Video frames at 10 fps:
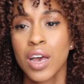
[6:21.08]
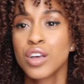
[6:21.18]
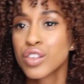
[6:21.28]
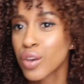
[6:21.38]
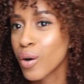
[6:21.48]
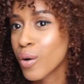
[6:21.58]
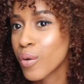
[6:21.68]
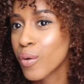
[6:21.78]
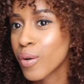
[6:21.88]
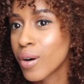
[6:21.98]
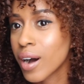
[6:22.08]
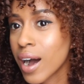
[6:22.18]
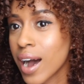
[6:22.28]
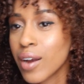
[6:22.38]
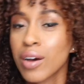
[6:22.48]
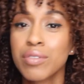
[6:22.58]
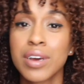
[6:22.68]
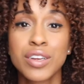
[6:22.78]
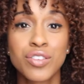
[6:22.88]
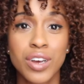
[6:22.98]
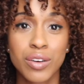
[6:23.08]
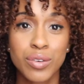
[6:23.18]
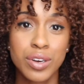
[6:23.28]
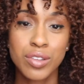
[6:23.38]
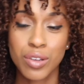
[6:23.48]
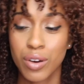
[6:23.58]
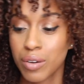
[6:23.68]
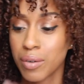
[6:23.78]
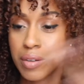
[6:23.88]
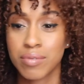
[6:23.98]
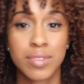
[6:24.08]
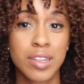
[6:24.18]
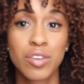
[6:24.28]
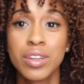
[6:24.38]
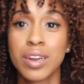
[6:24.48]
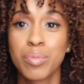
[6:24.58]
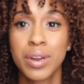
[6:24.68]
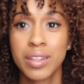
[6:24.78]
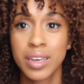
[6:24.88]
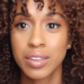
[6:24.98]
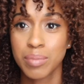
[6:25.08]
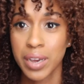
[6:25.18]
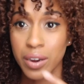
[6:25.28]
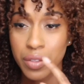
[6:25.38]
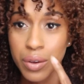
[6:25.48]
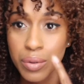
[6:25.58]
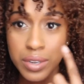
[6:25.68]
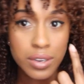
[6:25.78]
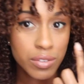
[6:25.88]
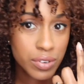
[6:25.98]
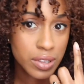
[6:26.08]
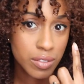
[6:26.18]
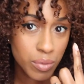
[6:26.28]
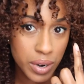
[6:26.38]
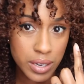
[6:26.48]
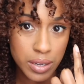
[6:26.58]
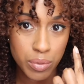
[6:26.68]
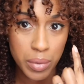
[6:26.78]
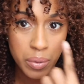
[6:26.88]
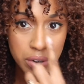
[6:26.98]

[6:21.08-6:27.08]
So. I don't have any gel, you guys saw. Literally I didn't put anything else in my hair. The only difference of what I did with my